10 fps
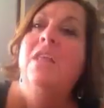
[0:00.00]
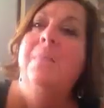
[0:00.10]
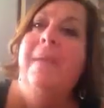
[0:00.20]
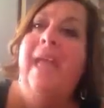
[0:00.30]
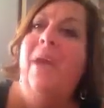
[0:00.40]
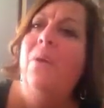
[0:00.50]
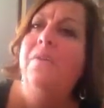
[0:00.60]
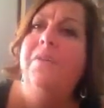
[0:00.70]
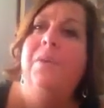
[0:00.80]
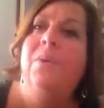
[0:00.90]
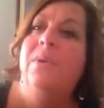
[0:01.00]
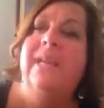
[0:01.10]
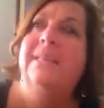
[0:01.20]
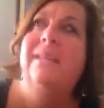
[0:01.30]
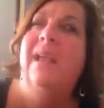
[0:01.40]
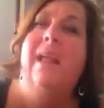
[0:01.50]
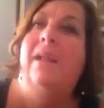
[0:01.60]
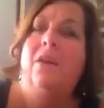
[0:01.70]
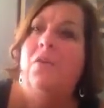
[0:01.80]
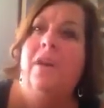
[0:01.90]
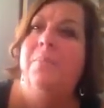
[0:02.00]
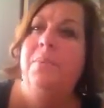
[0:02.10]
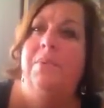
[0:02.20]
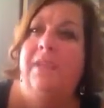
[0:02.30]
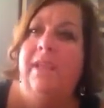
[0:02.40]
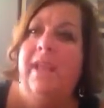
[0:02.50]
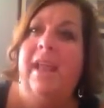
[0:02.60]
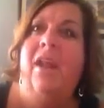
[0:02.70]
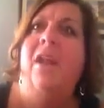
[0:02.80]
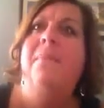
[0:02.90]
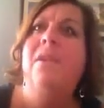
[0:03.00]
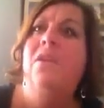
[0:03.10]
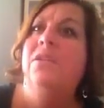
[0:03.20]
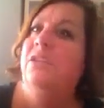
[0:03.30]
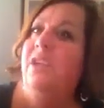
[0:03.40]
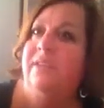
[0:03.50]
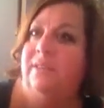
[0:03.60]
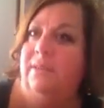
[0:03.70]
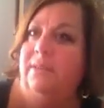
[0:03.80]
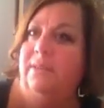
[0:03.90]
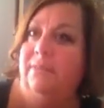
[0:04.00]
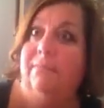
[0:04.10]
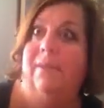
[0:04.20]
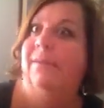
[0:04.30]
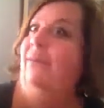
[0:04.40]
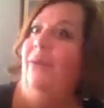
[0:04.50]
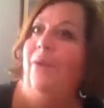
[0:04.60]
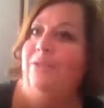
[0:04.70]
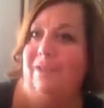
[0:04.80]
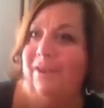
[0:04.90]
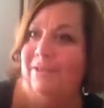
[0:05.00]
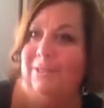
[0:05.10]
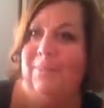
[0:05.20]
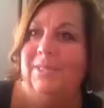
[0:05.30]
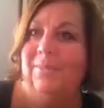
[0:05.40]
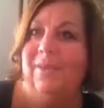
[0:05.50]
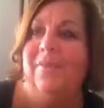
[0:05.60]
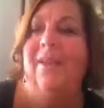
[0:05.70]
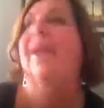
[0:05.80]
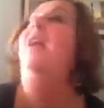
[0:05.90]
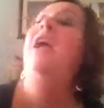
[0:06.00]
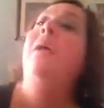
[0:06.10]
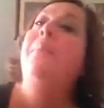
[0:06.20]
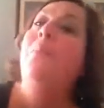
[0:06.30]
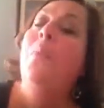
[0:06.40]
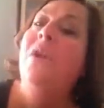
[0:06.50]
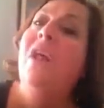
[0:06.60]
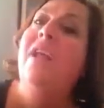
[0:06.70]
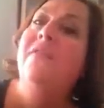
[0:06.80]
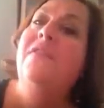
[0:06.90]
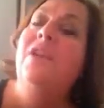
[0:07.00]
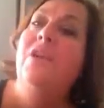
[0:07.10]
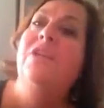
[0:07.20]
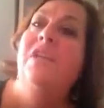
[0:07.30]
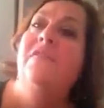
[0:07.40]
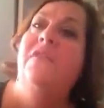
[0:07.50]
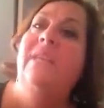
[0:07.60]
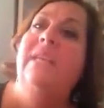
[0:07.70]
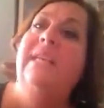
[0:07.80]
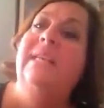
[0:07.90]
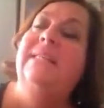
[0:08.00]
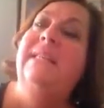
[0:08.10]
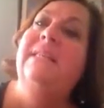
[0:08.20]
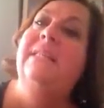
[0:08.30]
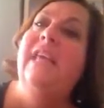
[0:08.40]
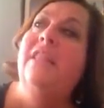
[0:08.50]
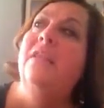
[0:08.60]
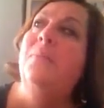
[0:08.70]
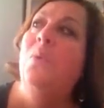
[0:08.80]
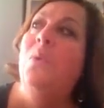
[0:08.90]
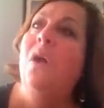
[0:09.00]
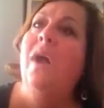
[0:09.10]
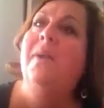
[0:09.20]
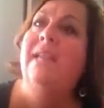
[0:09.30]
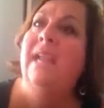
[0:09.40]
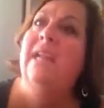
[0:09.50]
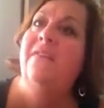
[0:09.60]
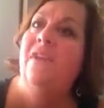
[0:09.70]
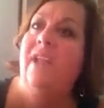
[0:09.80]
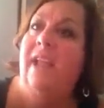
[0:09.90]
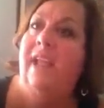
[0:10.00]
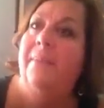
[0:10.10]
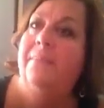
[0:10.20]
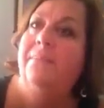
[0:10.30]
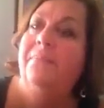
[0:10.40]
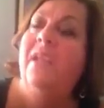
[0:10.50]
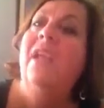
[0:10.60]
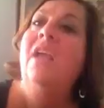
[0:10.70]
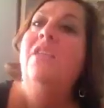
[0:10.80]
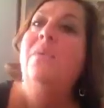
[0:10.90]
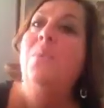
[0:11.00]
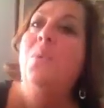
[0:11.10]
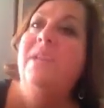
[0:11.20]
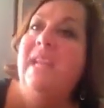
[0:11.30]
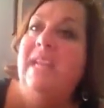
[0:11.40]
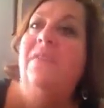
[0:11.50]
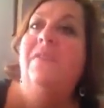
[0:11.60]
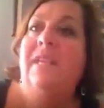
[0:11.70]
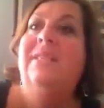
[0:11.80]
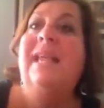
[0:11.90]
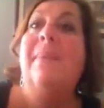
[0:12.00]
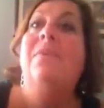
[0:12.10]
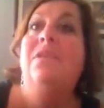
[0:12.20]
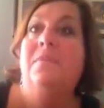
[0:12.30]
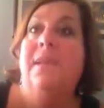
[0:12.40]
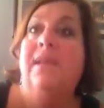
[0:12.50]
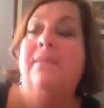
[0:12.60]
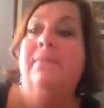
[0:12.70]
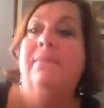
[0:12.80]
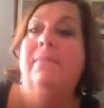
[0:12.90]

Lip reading: The power of thought is an incredible thing, and I'm no scientist, no scientist whatsoever. But what I have learned over the years is that the more negative I am, the more negative things happen to me.